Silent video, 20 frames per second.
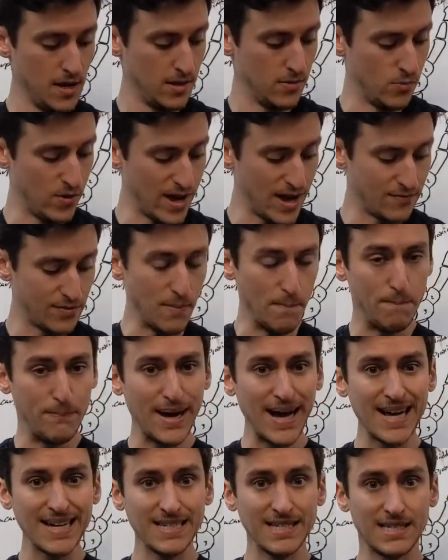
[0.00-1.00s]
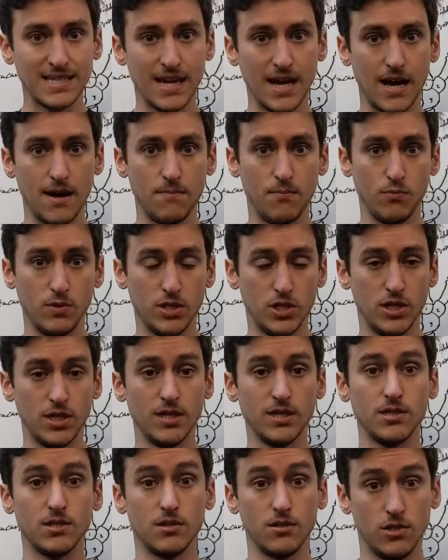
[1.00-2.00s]
We have the bicep, which
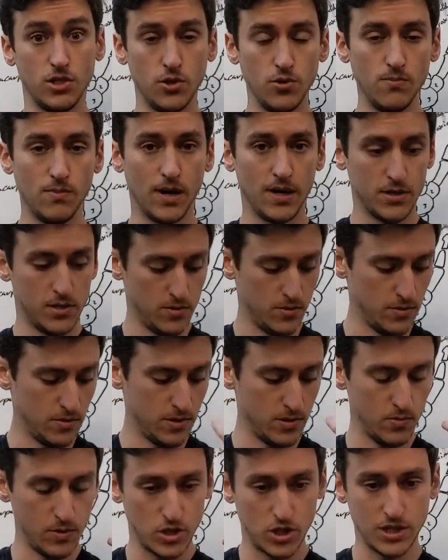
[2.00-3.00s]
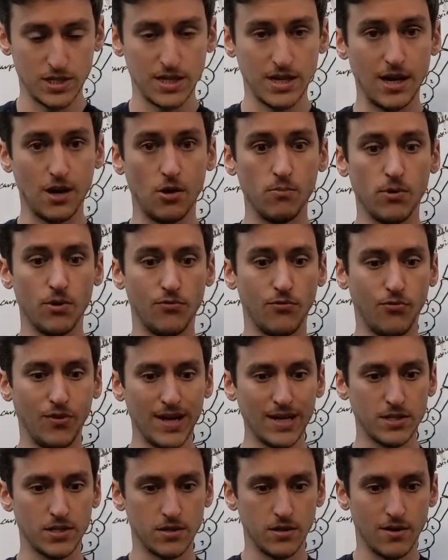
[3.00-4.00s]
is 2 muscles, which is an elbow
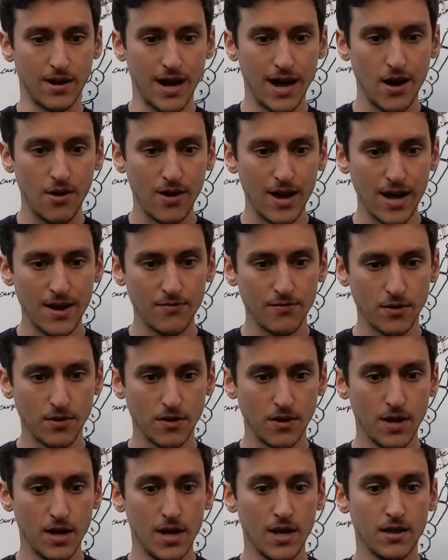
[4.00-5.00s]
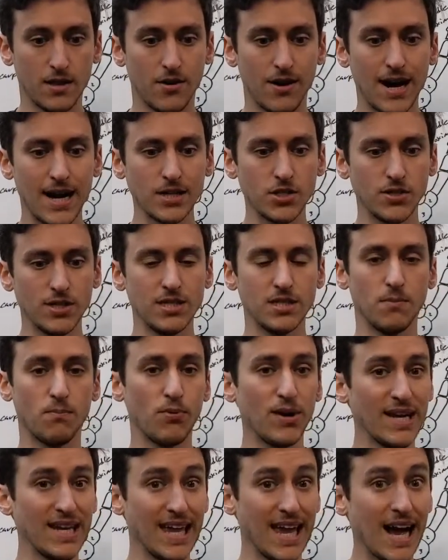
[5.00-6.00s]
flexor. However, there actually is a
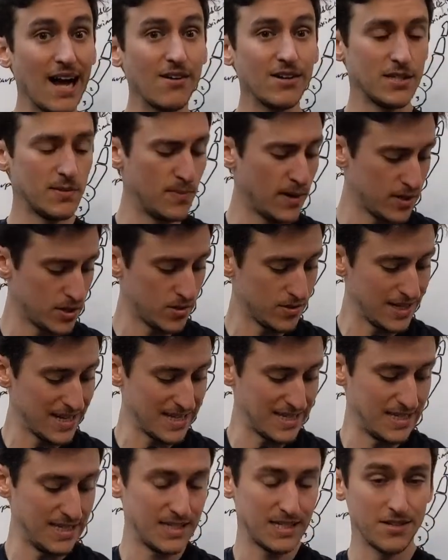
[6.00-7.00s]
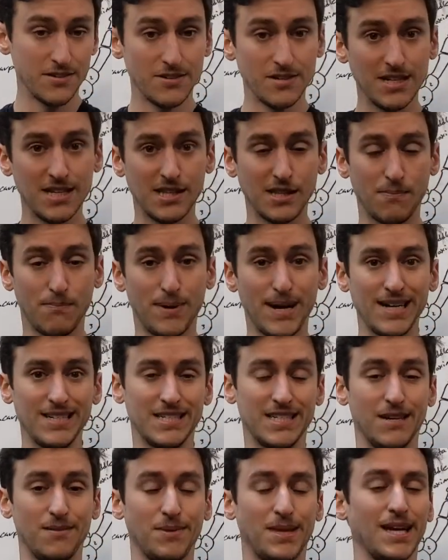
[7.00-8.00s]
brachialis muscle that sits underneath the
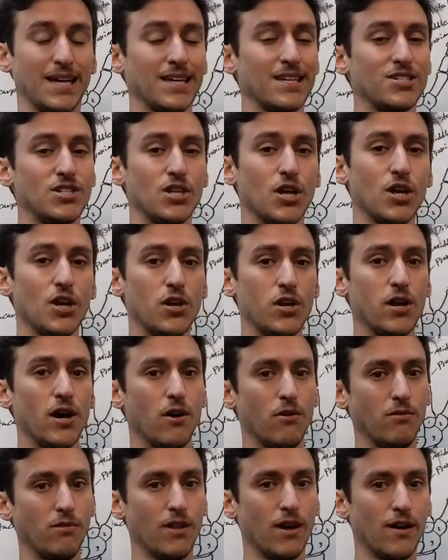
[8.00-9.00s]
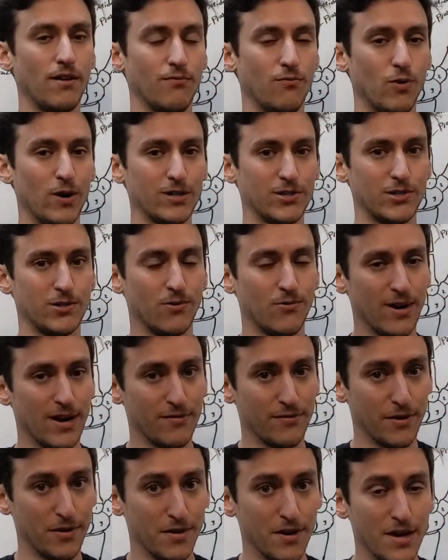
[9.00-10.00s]
bicep that gets no love
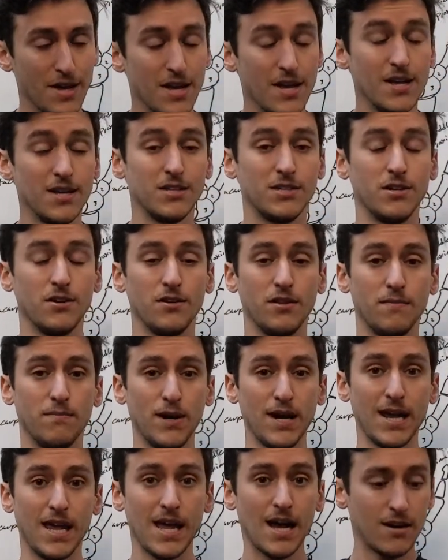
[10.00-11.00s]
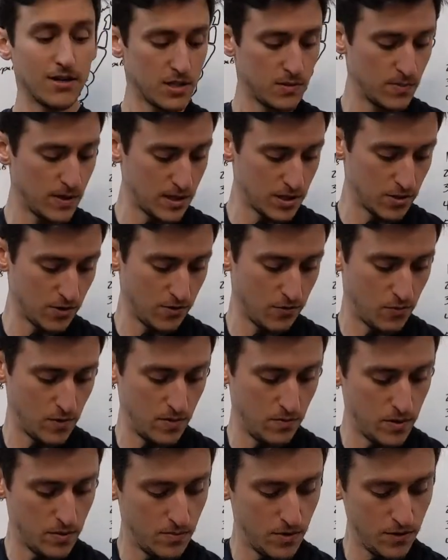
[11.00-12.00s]
whatsoever. So the brachialis muscle, if we
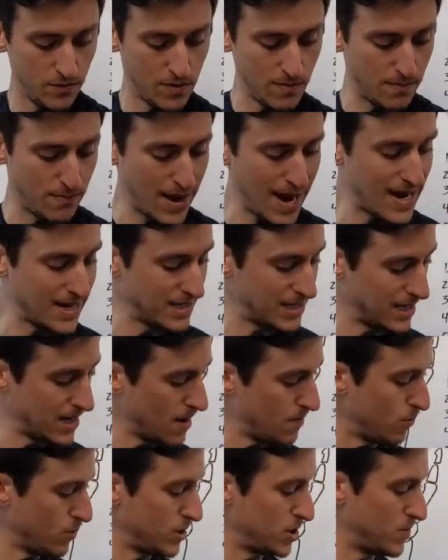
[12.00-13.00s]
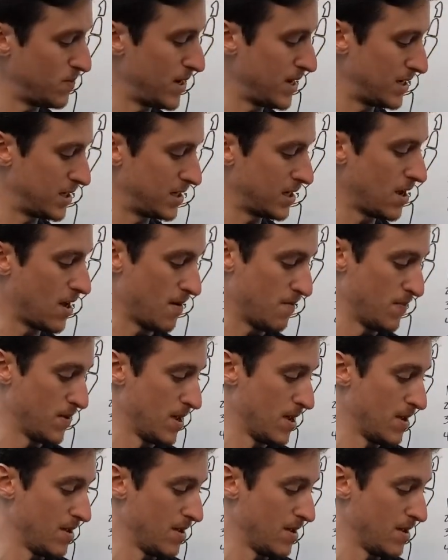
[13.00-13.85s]
remove the bicep, which makes up